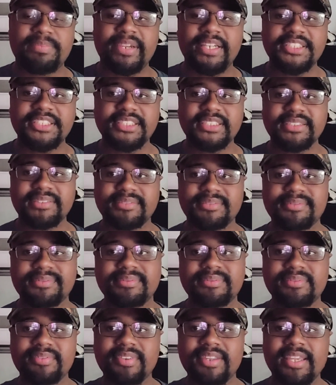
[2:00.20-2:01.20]
species.
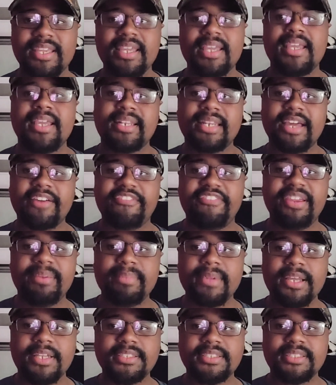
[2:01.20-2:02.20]
Now
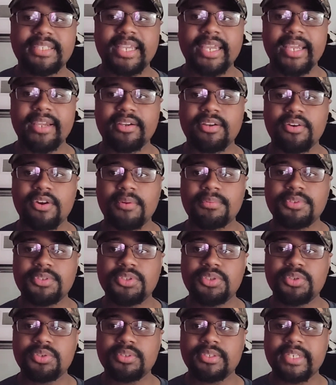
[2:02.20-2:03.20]
females can go
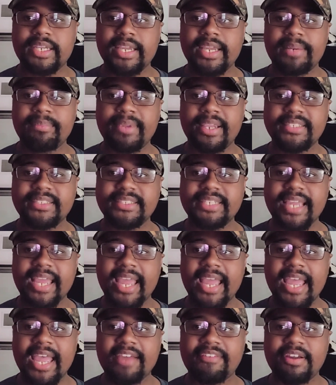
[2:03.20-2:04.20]
to, can basically
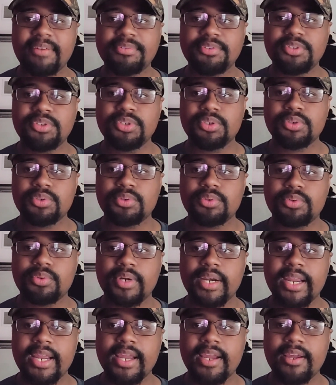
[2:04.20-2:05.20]
have up to
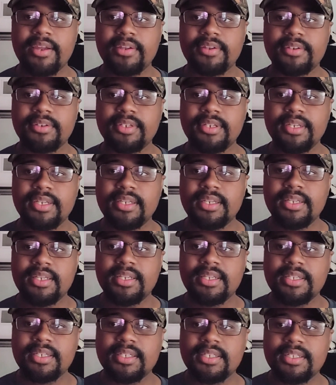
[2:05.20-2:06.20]
around
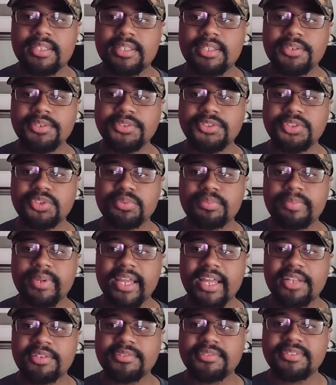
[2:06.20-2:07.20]
close to
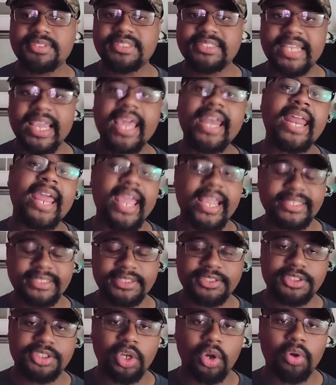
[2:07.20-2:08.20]
about 10 eggs
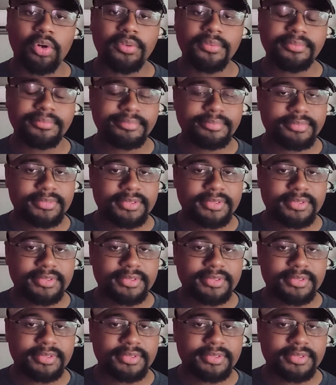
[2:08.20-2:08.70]
in total.